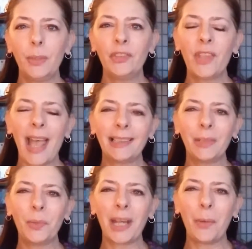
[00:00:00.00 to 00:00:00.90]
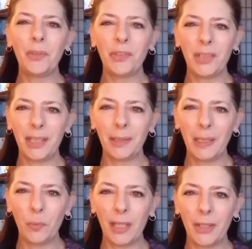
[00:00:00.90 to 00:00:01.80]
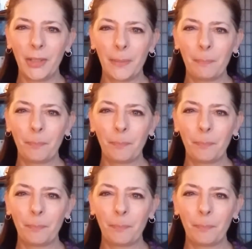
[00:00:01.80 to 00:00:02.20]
exactly what I was dealing with.